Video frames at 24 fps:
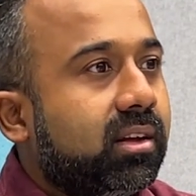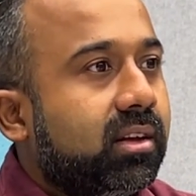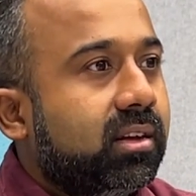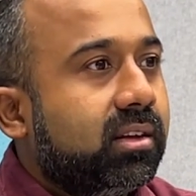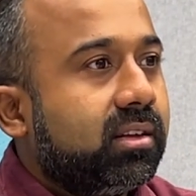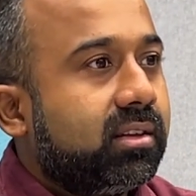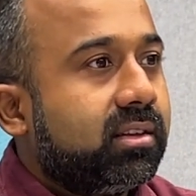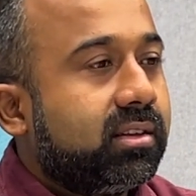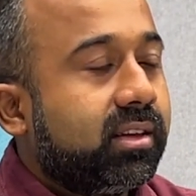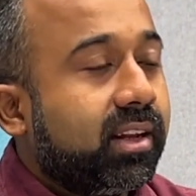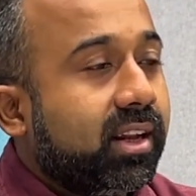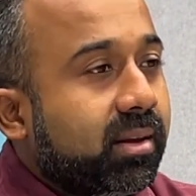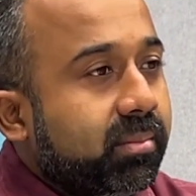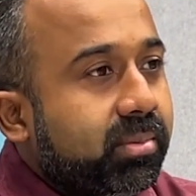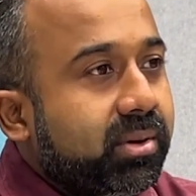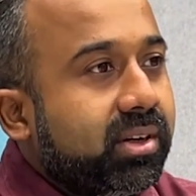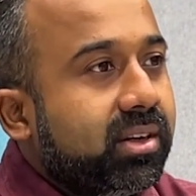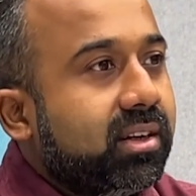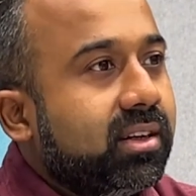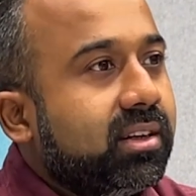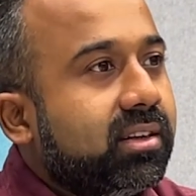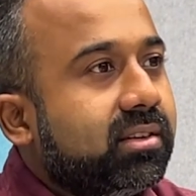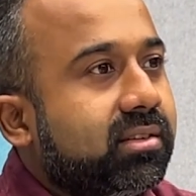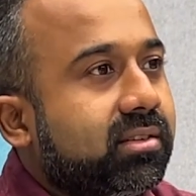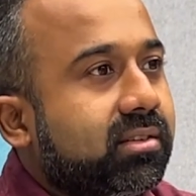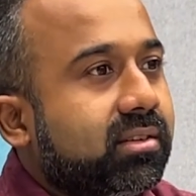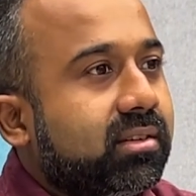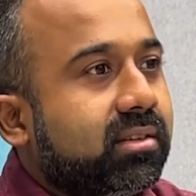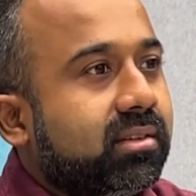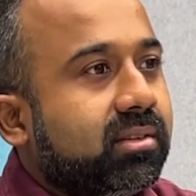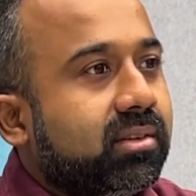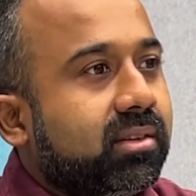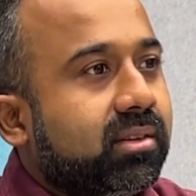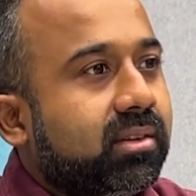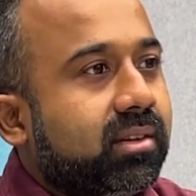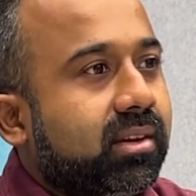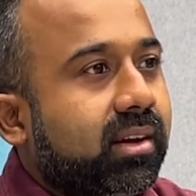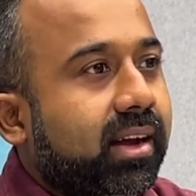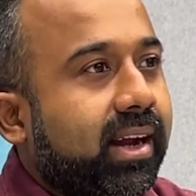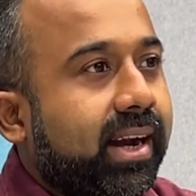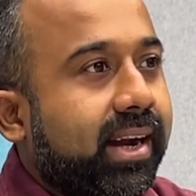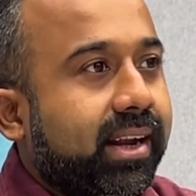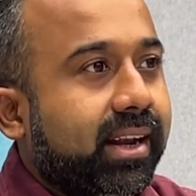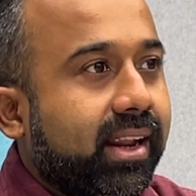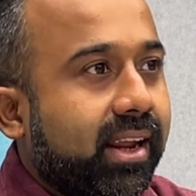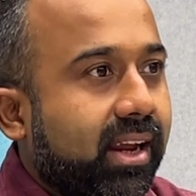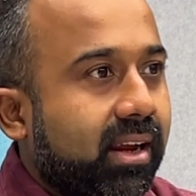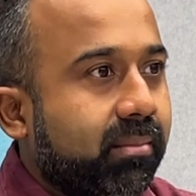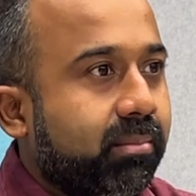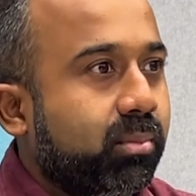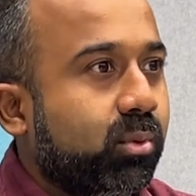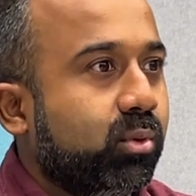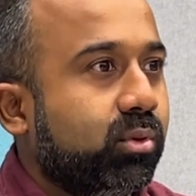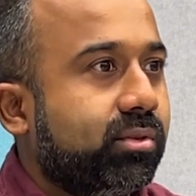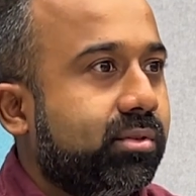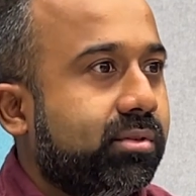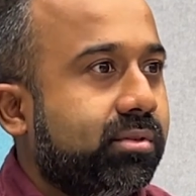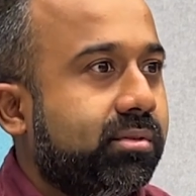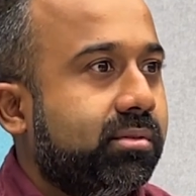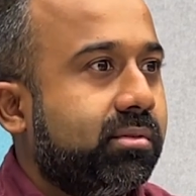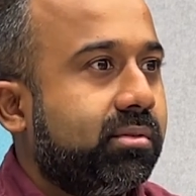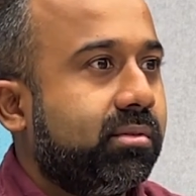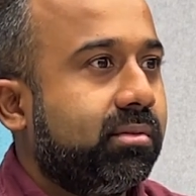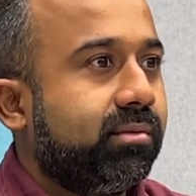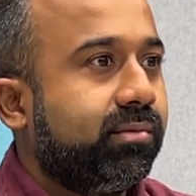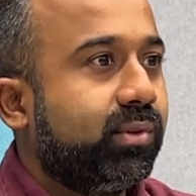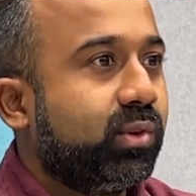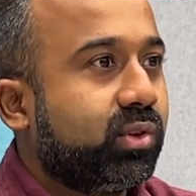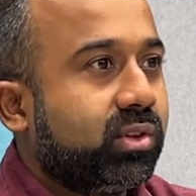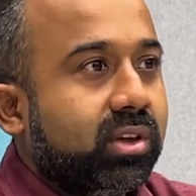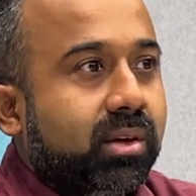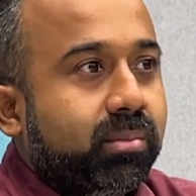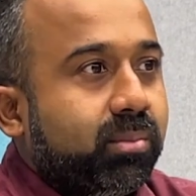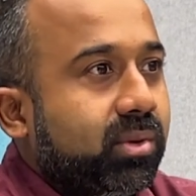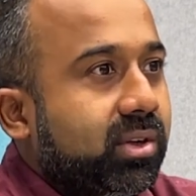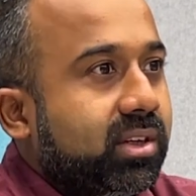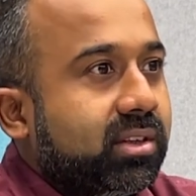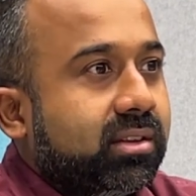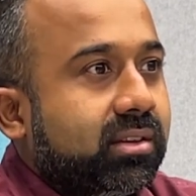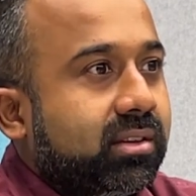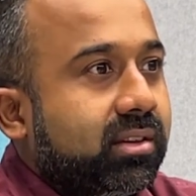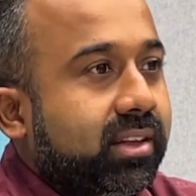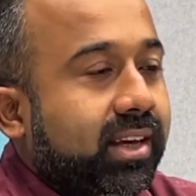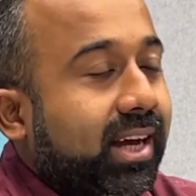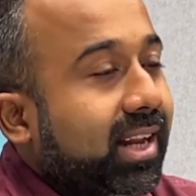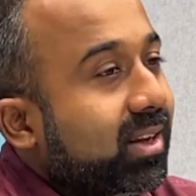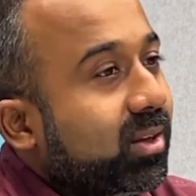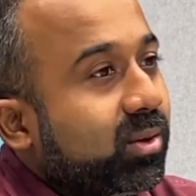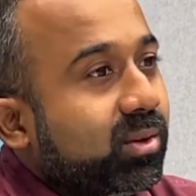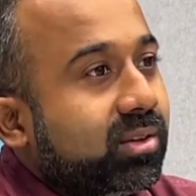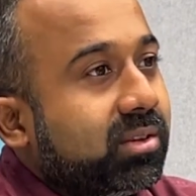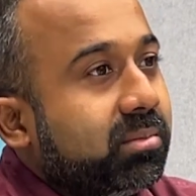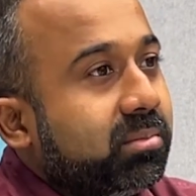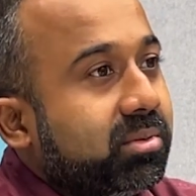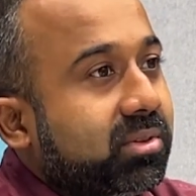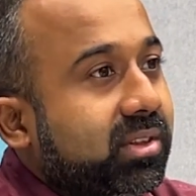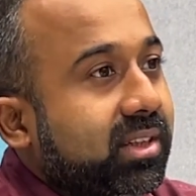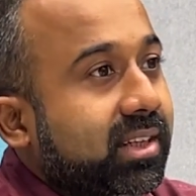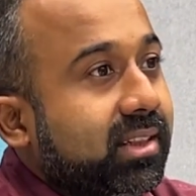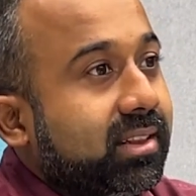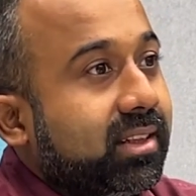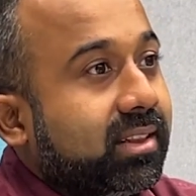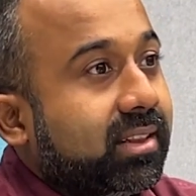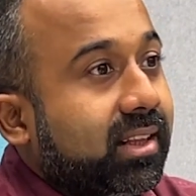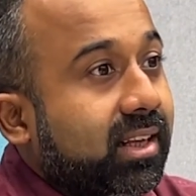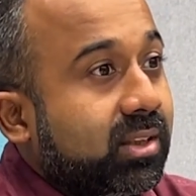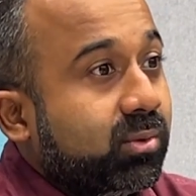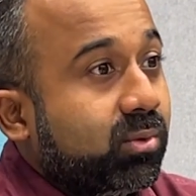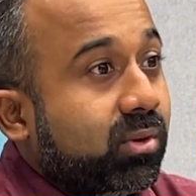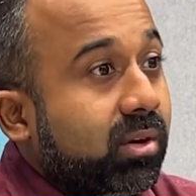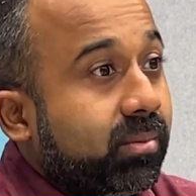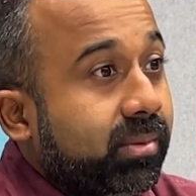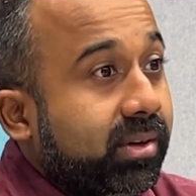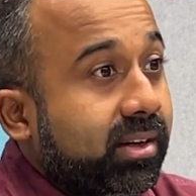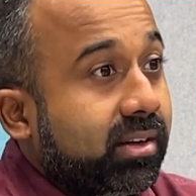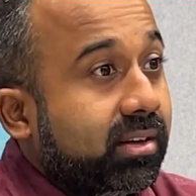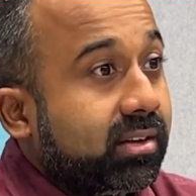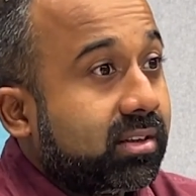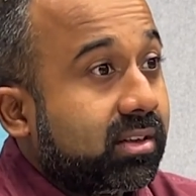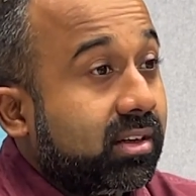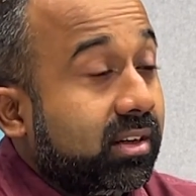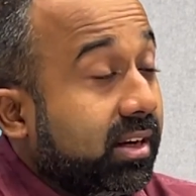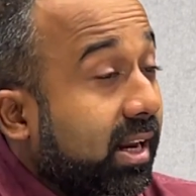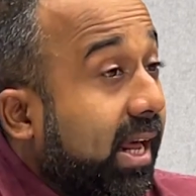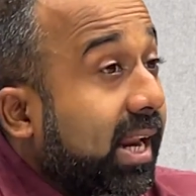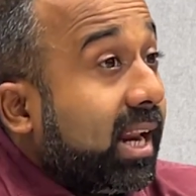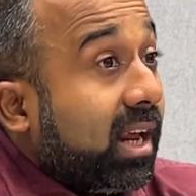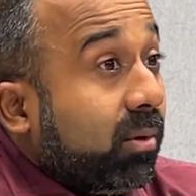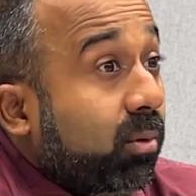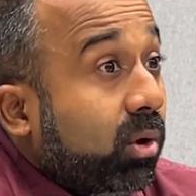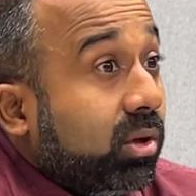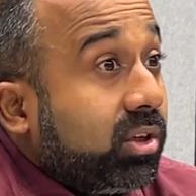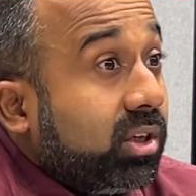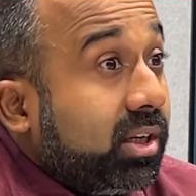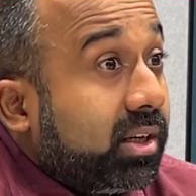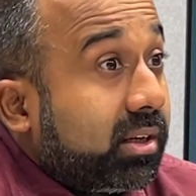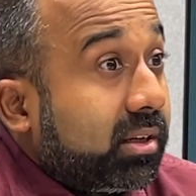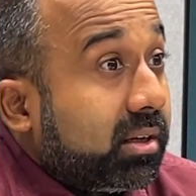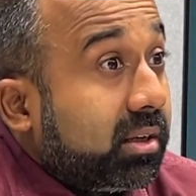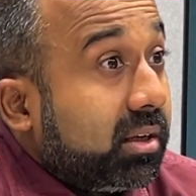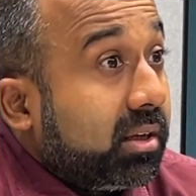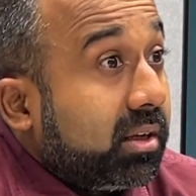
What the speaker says: celebrities at airports. For some reason, the algorithms think that that's what I'm interested in, and I watch it.